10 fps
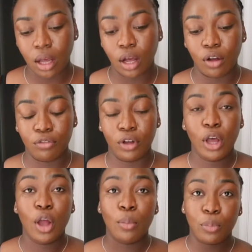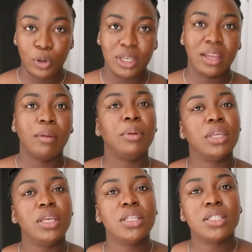of
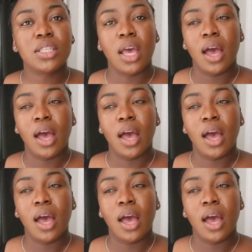pre-diabetes,